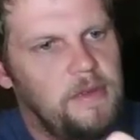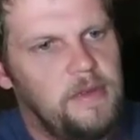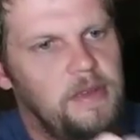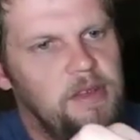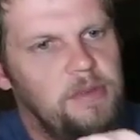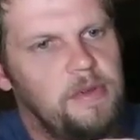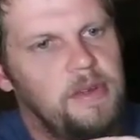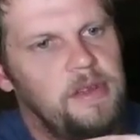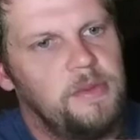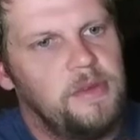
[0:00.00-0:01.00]
this one
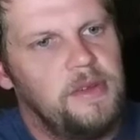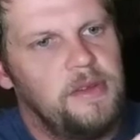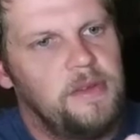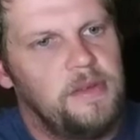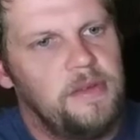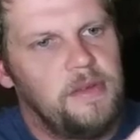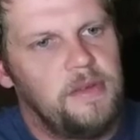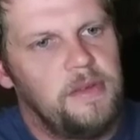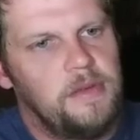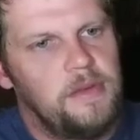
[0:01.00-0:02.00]
is one
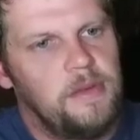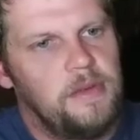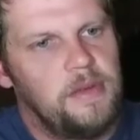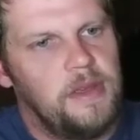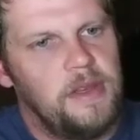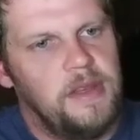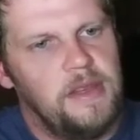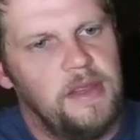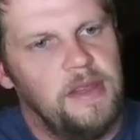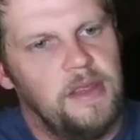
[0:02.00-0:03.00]
I need to
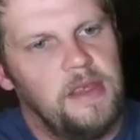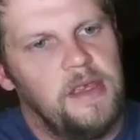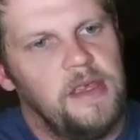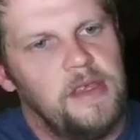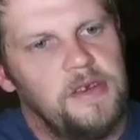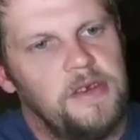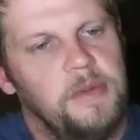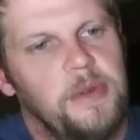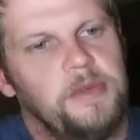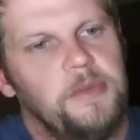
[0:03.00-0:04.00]
trim
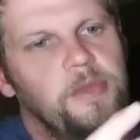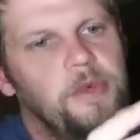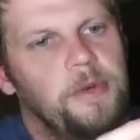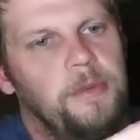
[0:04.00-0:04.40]
up some more.